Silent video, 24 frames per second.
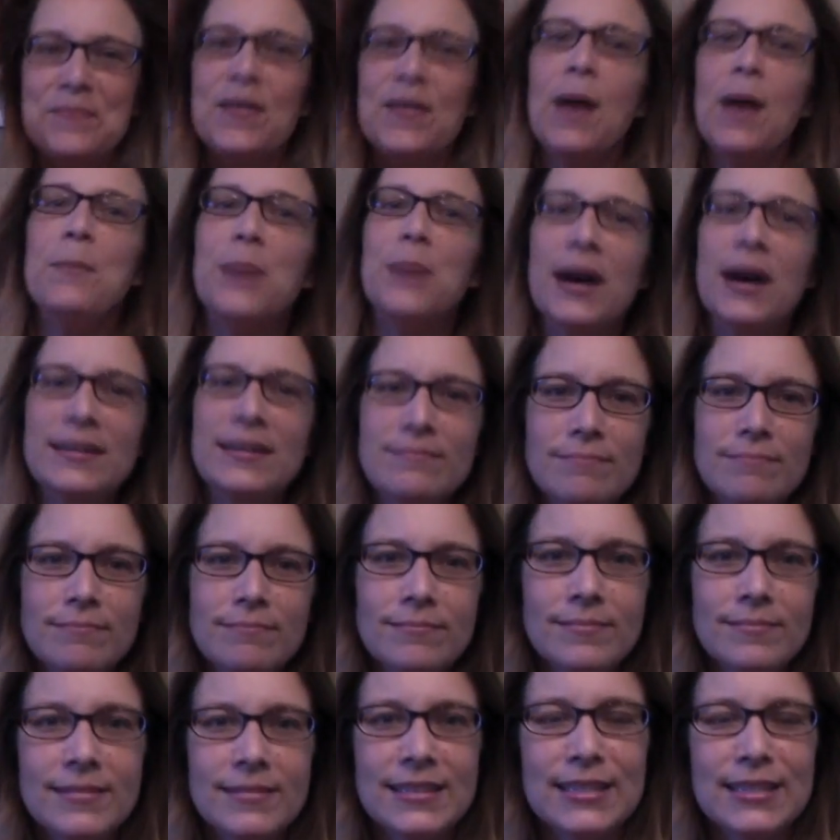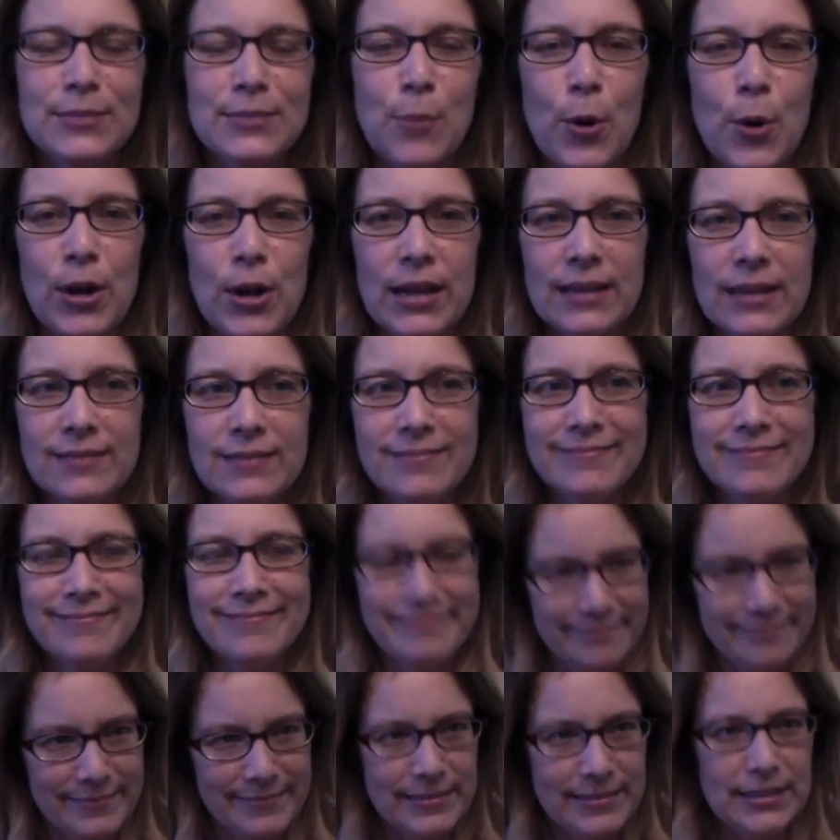But this morning,
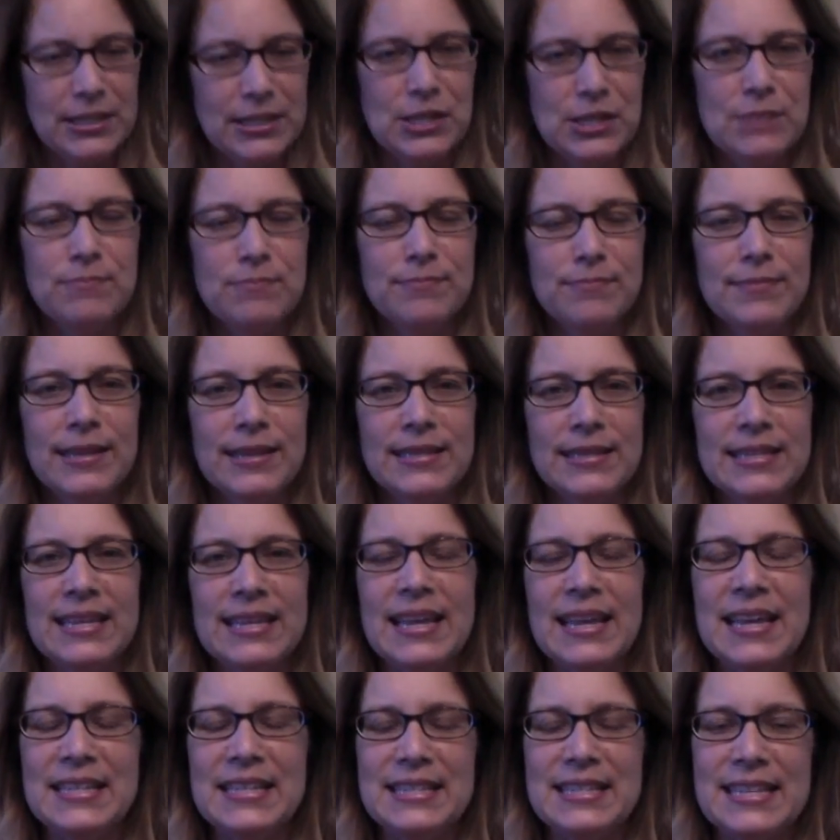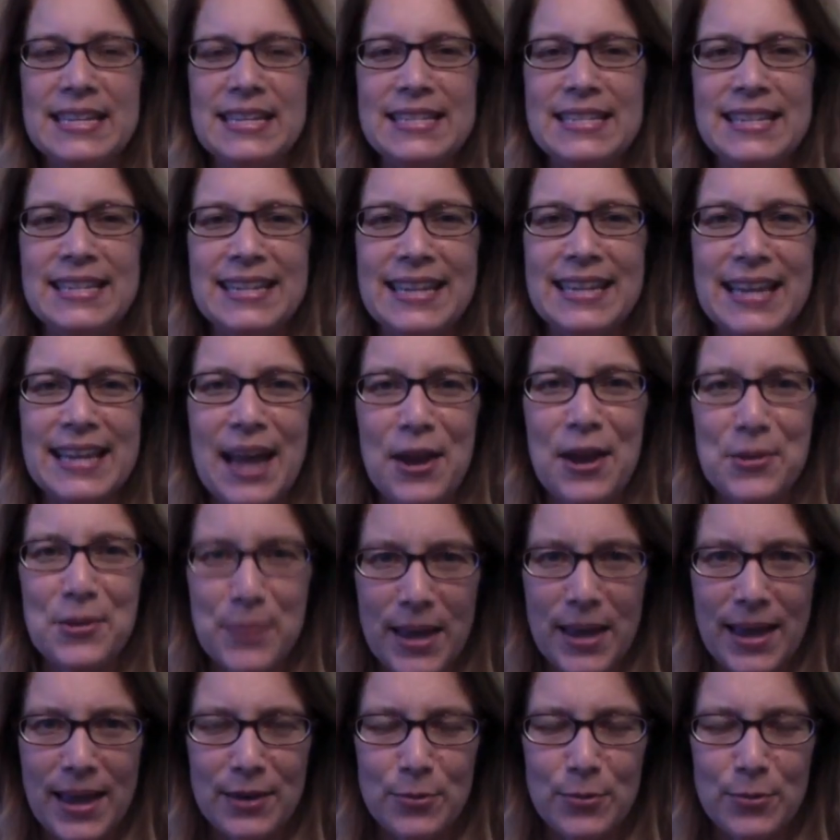it's easy to get out of bed